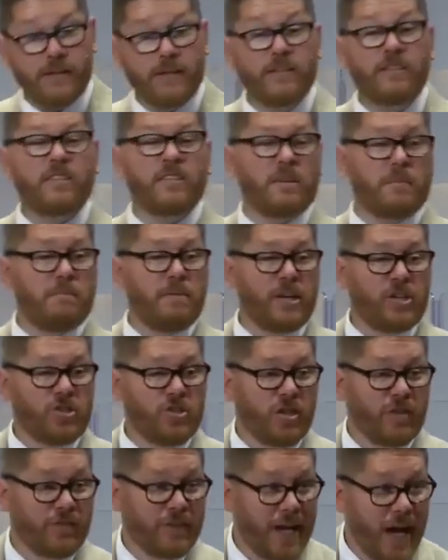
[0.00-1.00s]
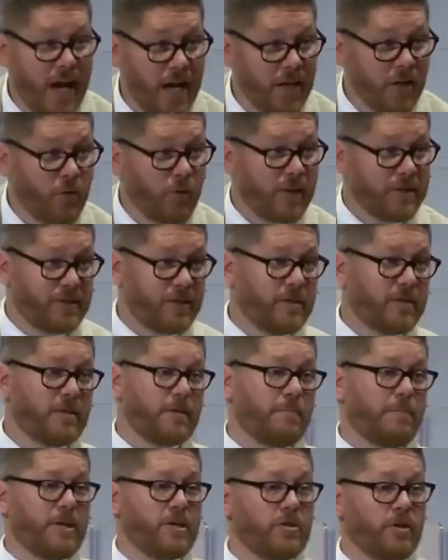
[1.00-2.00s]
This is a picture of conquest. This is
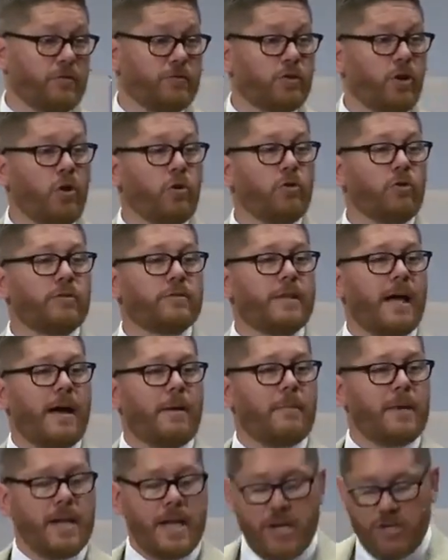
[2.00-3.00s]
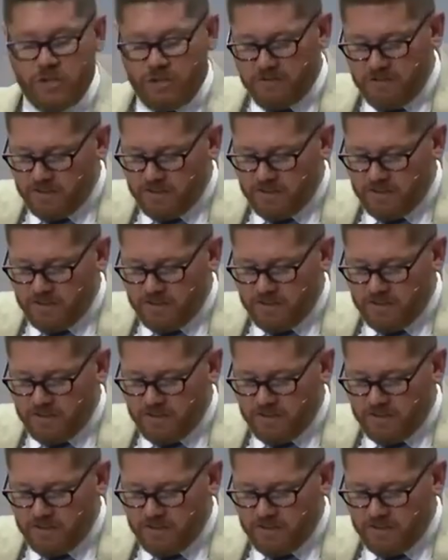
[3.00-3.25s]
a picture of total domination.